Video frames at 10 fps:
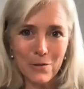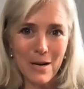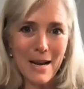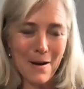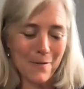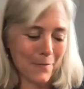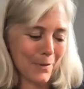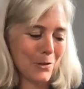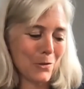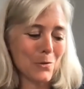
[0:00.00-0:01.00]
to try out for
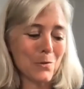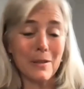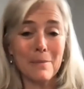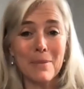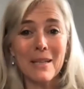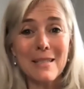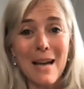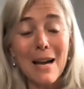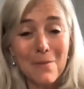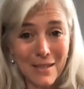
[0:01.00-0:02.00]
the junior Olympic
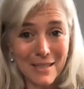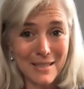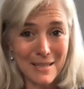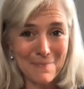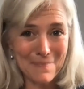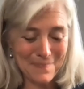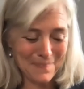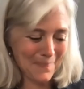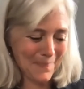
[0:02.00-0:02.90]
diving team.